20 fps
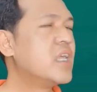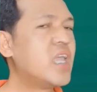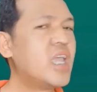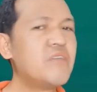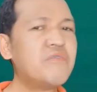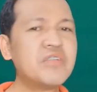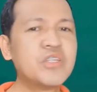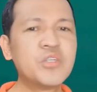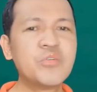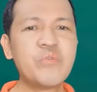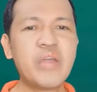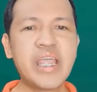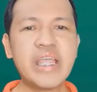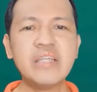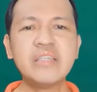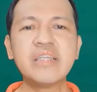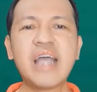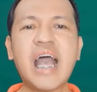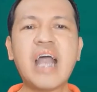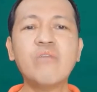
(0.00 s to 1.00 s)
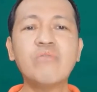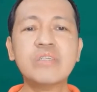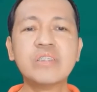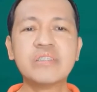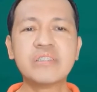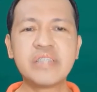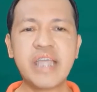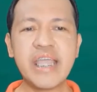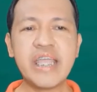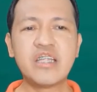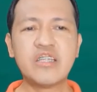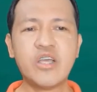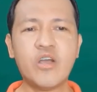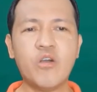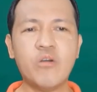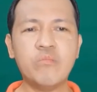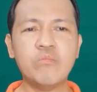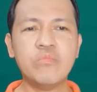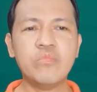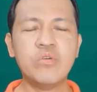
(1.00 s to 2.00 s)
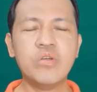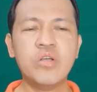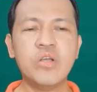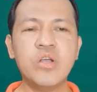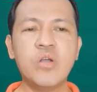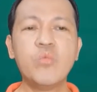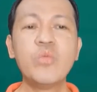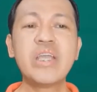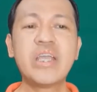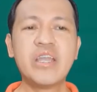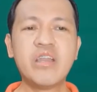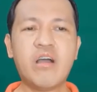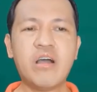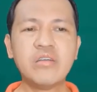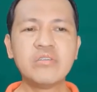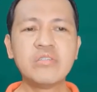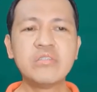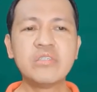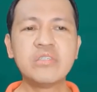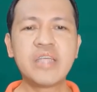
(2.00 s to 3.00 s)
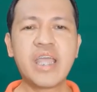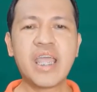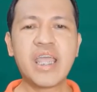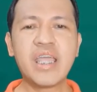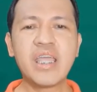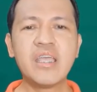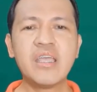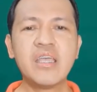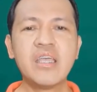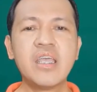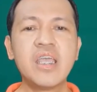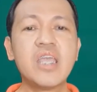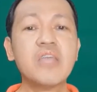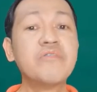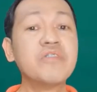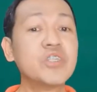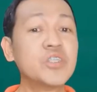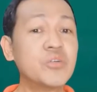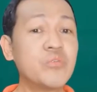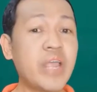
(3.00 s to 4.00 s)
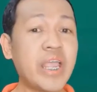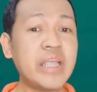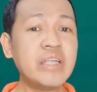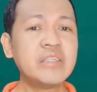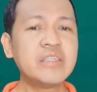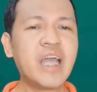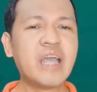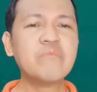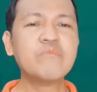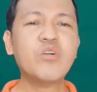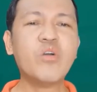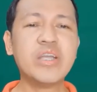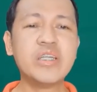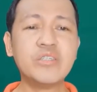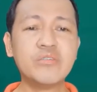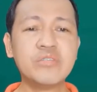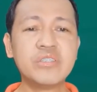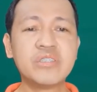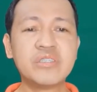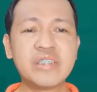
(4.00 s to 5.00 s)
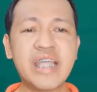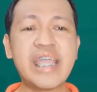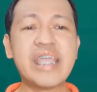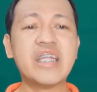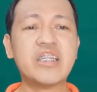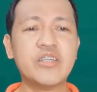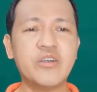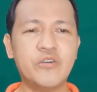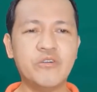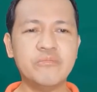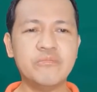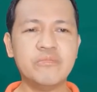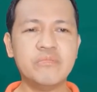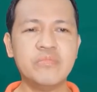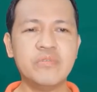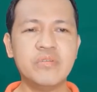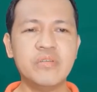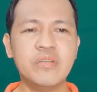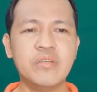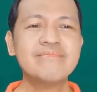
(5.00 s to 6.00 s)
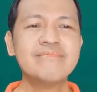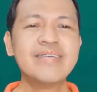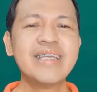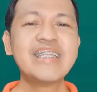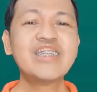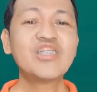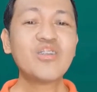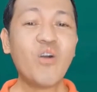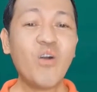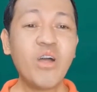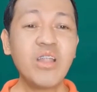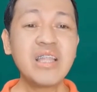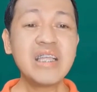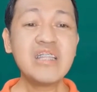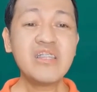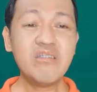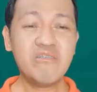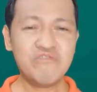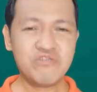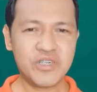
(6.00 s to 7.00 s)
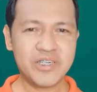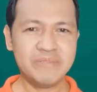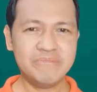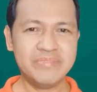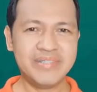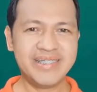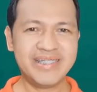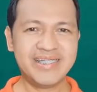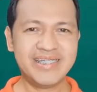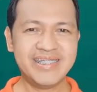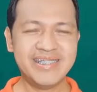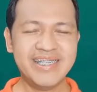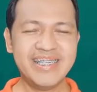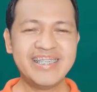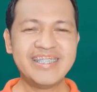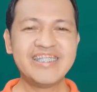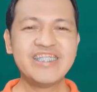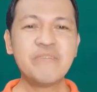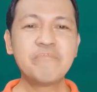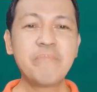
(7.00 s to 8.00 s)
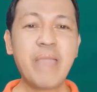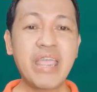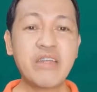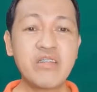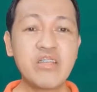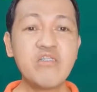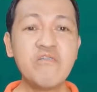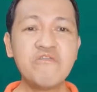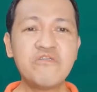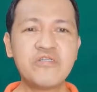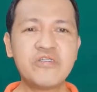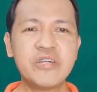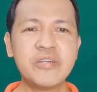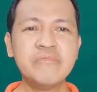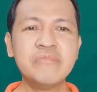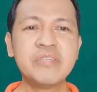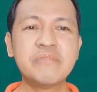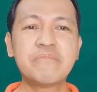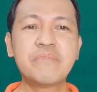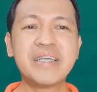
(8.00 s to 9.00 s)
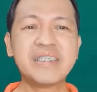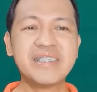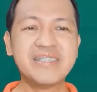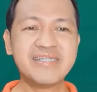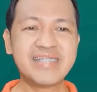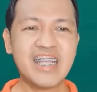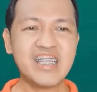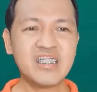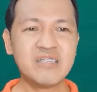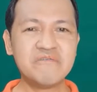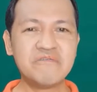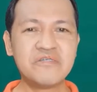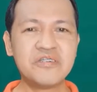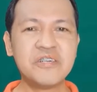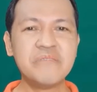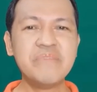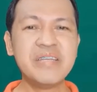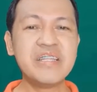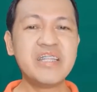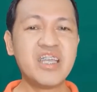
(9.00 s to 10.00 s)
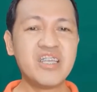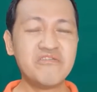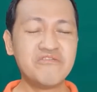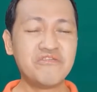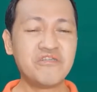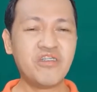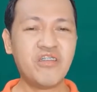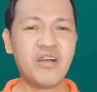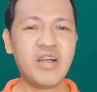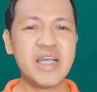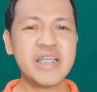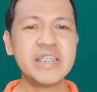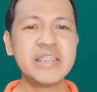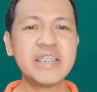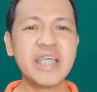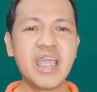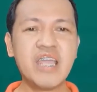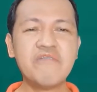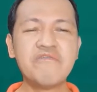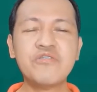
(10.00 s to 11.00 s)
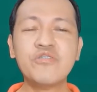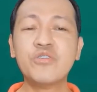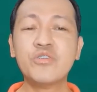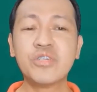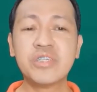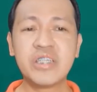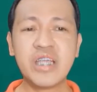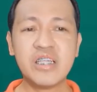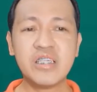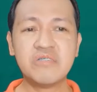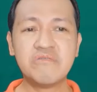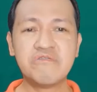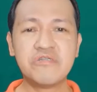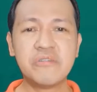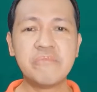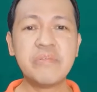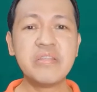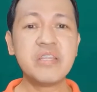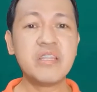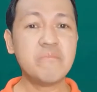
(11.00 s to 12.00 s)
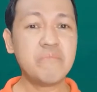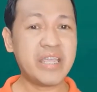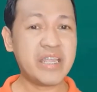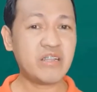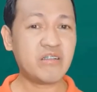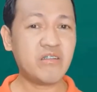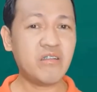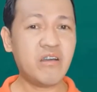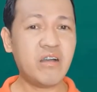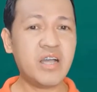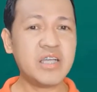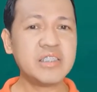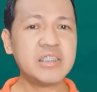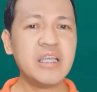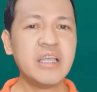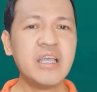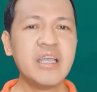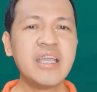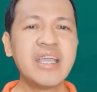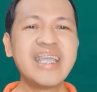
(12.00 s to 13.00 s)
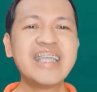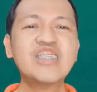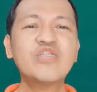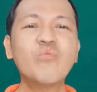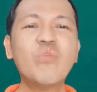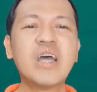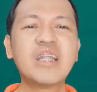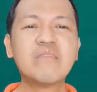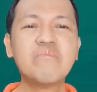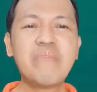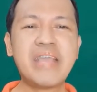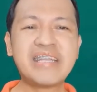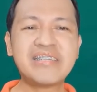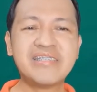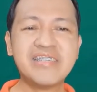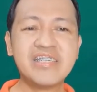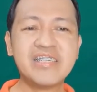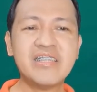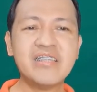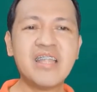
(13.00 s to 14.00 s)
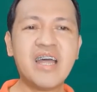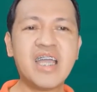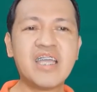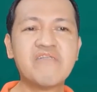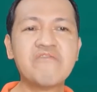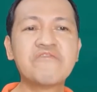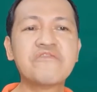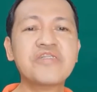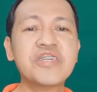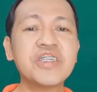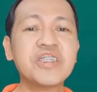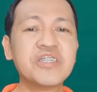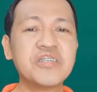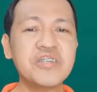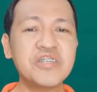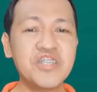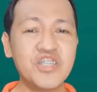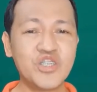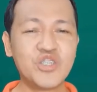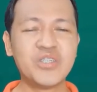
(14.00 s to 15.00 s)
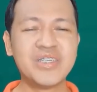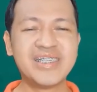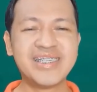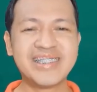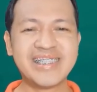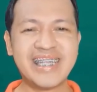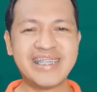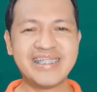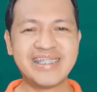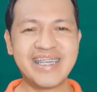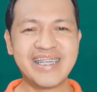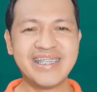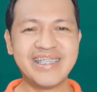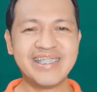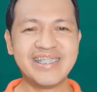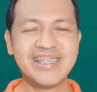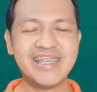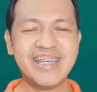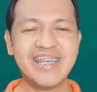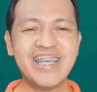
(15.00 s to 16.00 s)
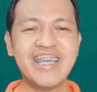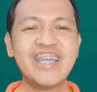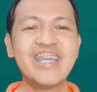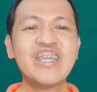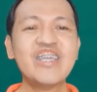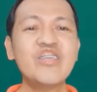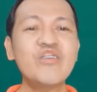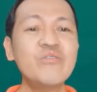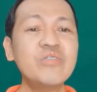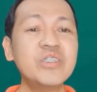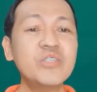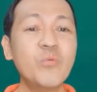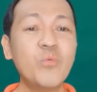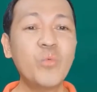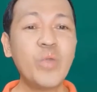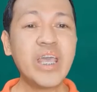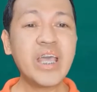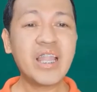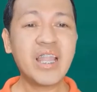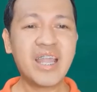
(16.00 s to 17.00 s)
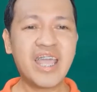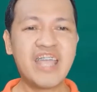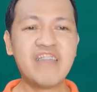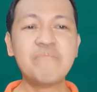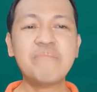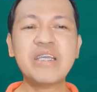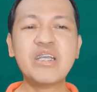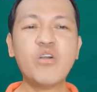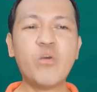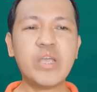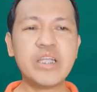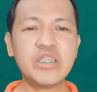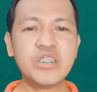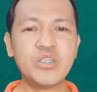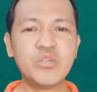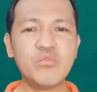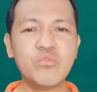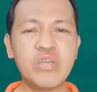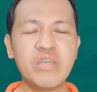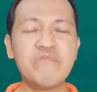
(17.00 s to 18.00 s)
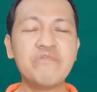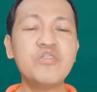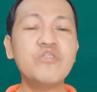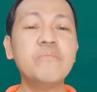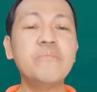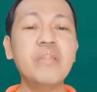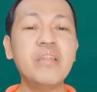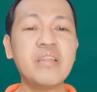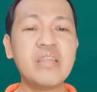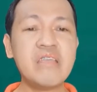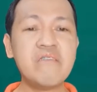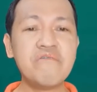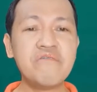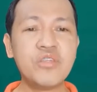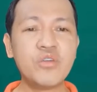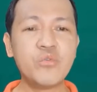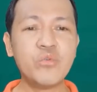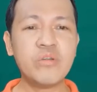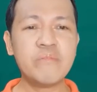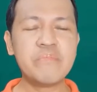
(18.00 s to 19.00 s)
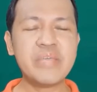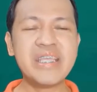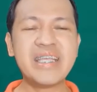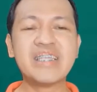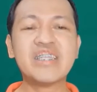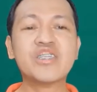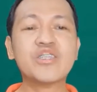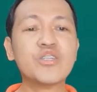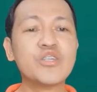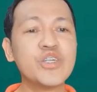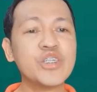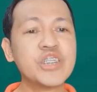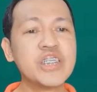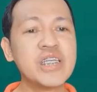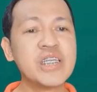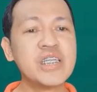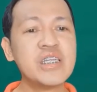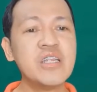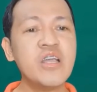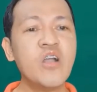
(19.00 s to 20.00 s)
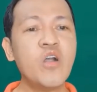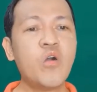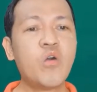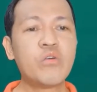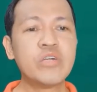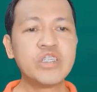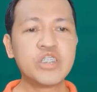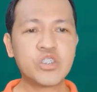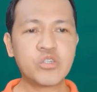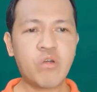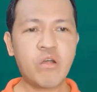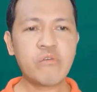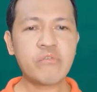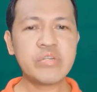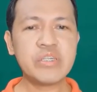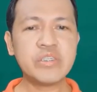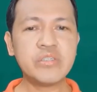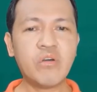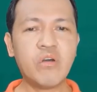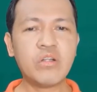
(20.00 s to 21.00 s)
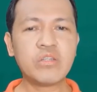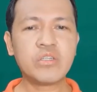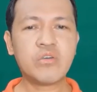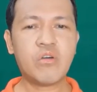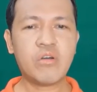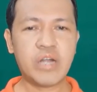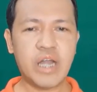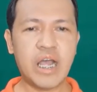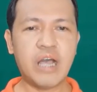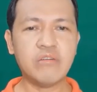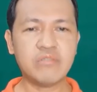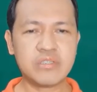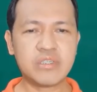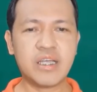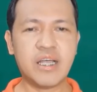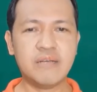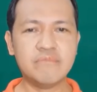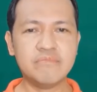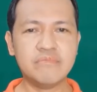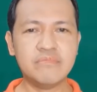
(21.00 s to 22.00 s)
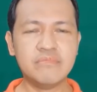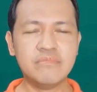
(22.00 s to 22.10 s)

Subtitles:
If it rains, I will stay at home. We can also say, if it rains, I'm going to stay at home. It's all in the verbs. The pairing of verbs, present tense verb in the if clause and future tense verb in the main clause, is what makes this line first conditional sentence. Use will and be going to if you believe there will be a certain or strong result or outcome.